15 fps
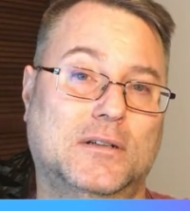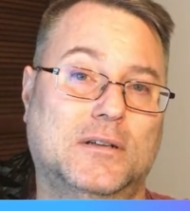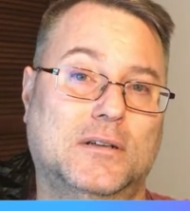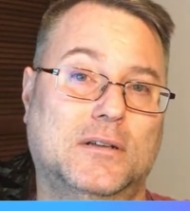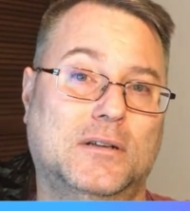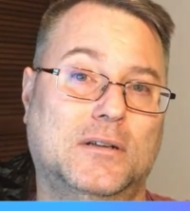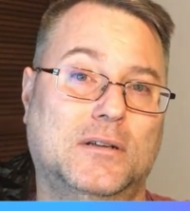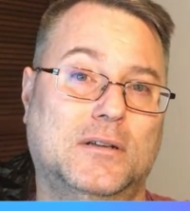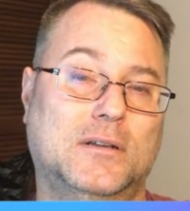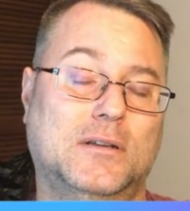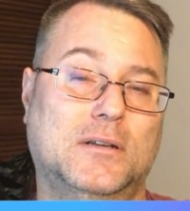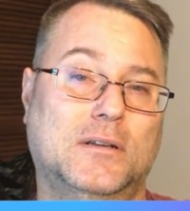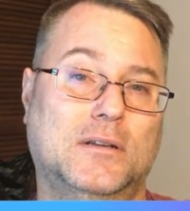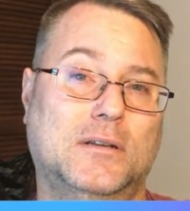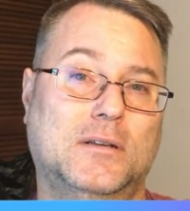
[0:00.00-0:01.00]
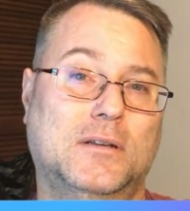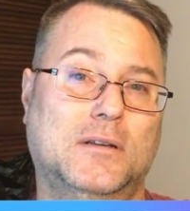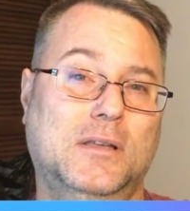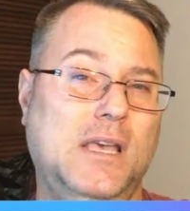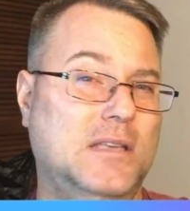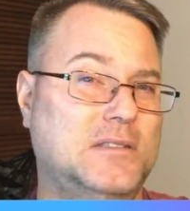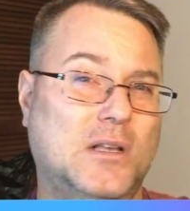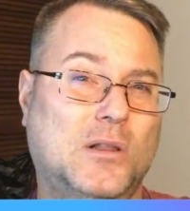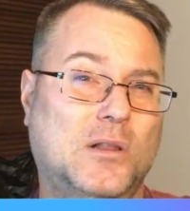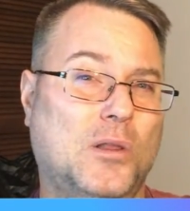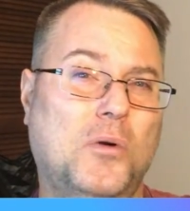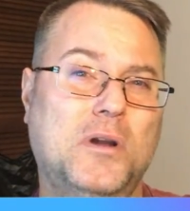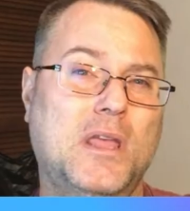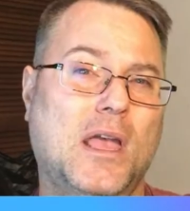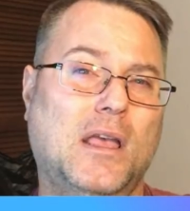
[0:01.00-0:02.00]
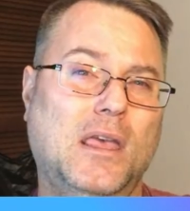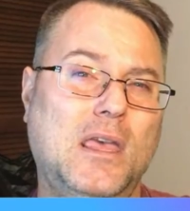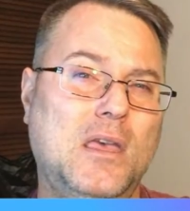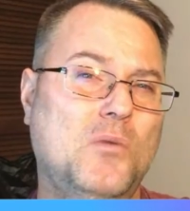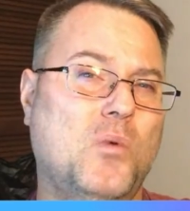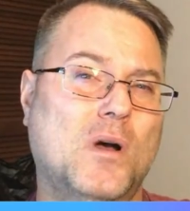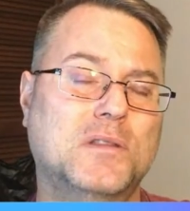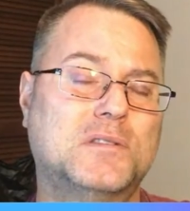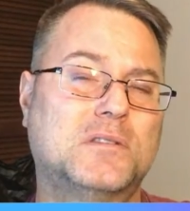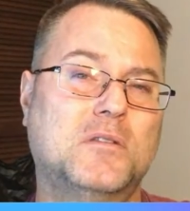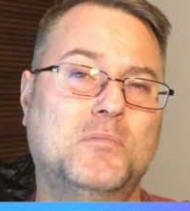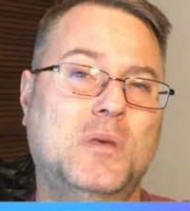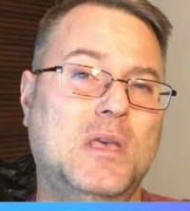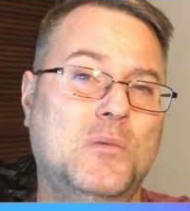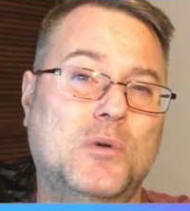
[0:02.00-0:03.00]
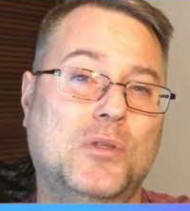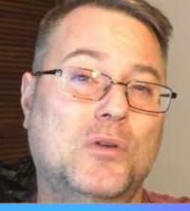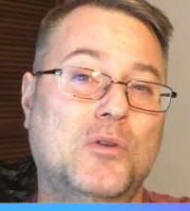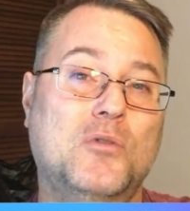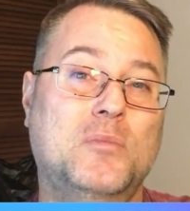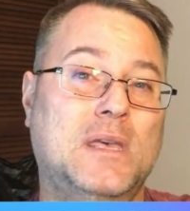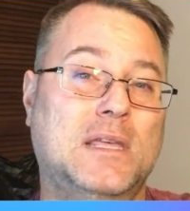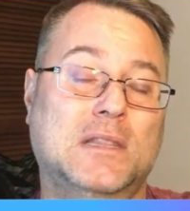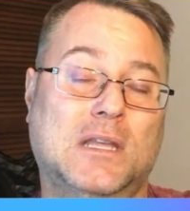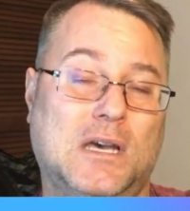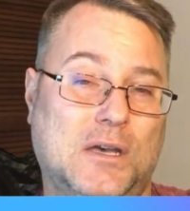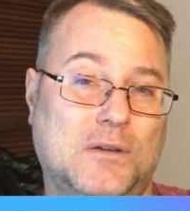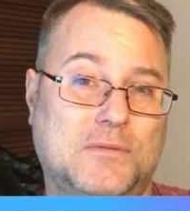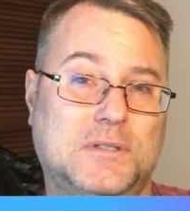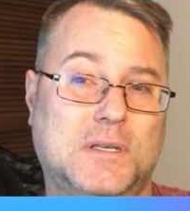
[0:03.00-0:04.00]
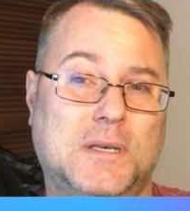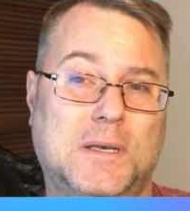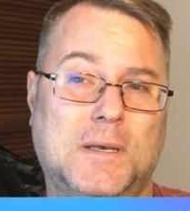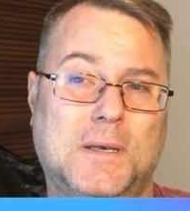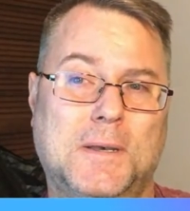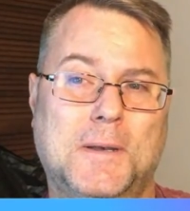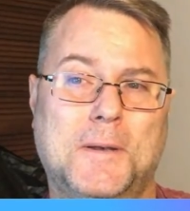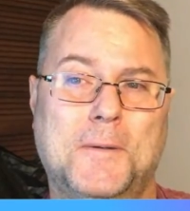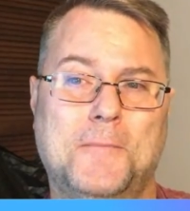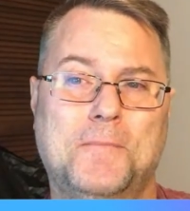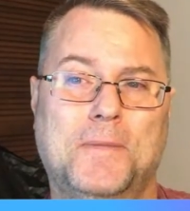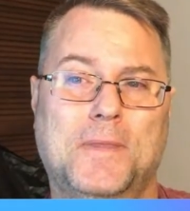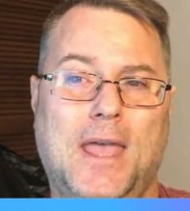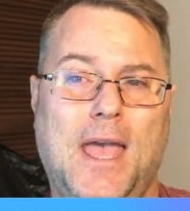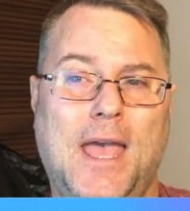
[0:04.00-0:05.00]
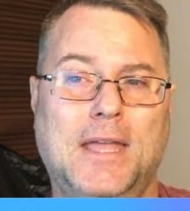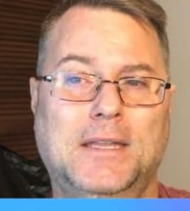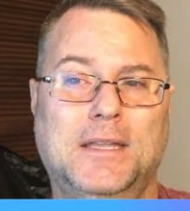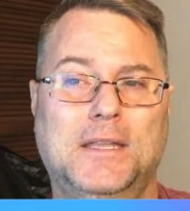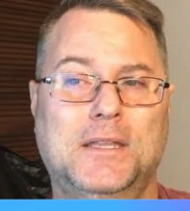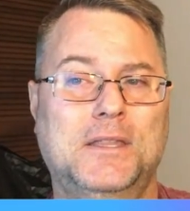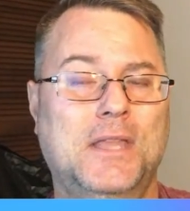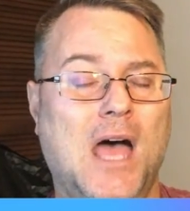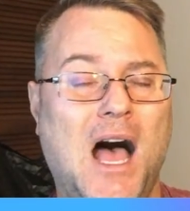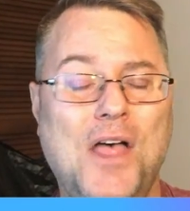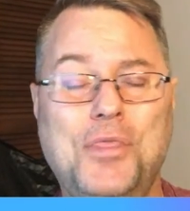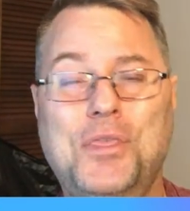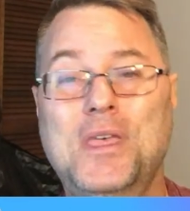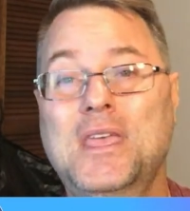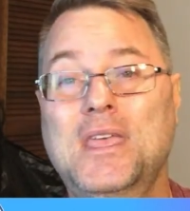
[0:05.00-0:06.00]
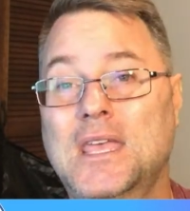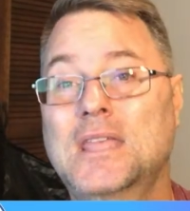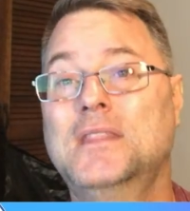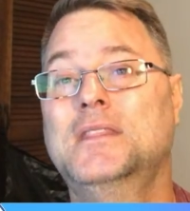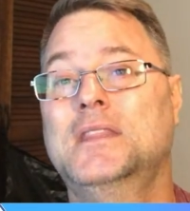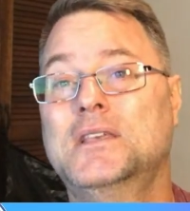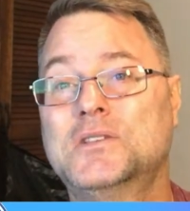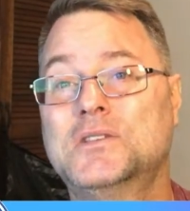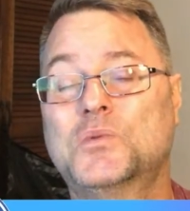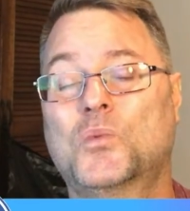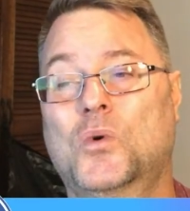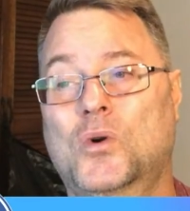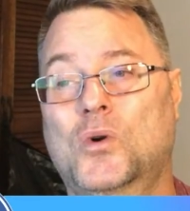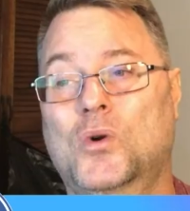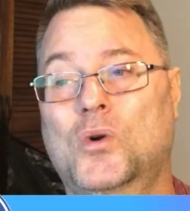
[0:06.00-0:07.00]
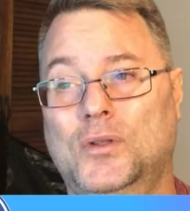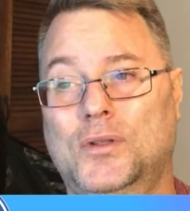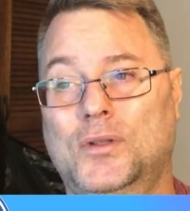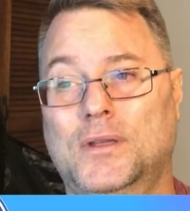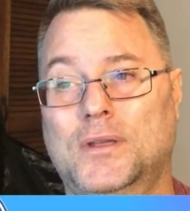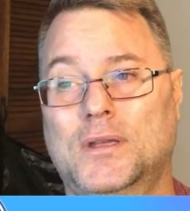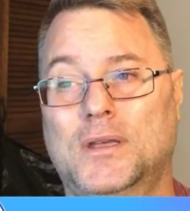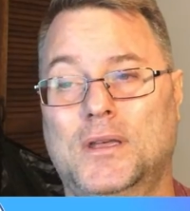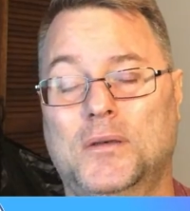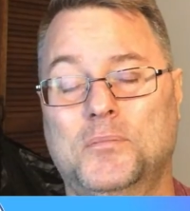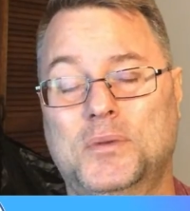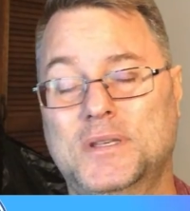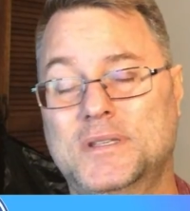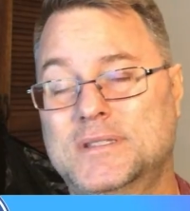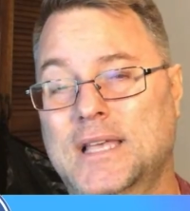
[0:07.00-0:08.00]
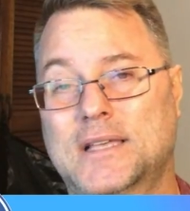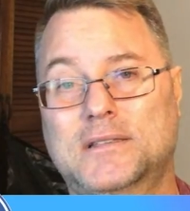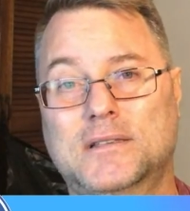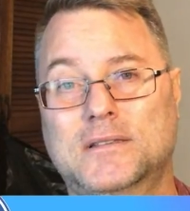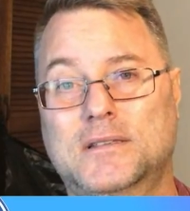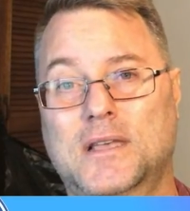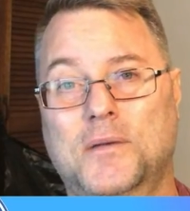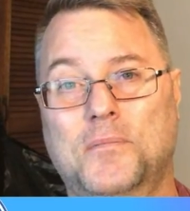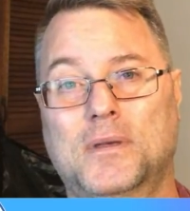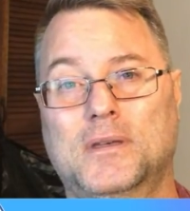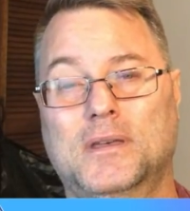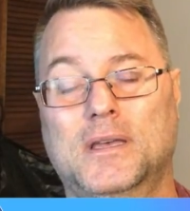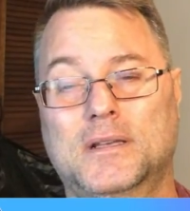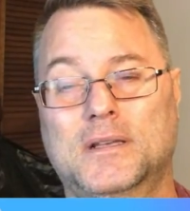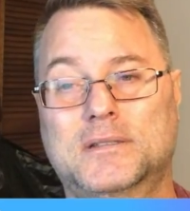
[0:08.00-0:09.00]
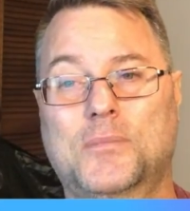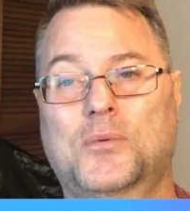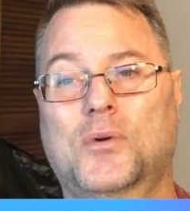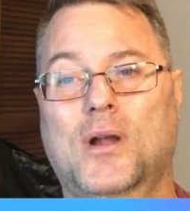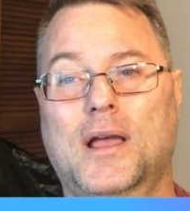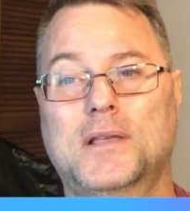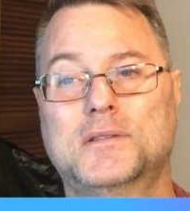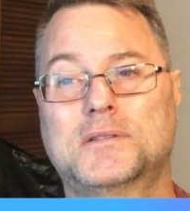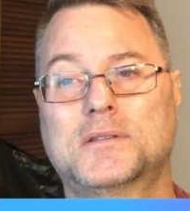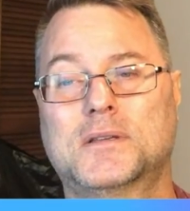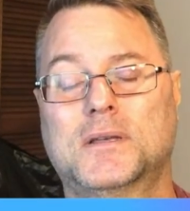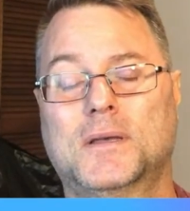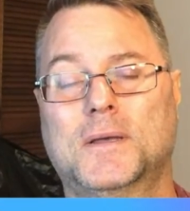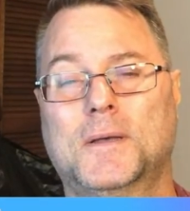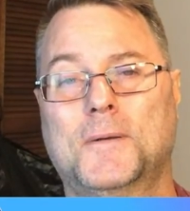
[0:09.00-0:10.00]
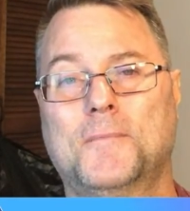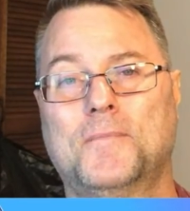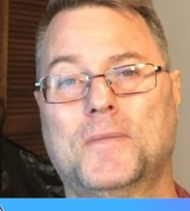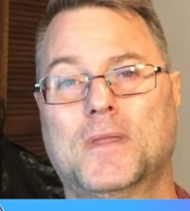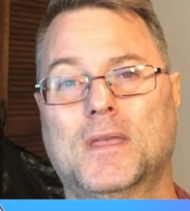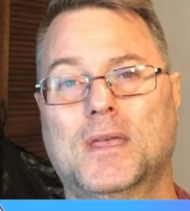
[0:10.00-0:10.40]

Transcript: He has a glory ache. He wants to be with whom he loves. And nothing in this world possesses him except Christ. On Monday,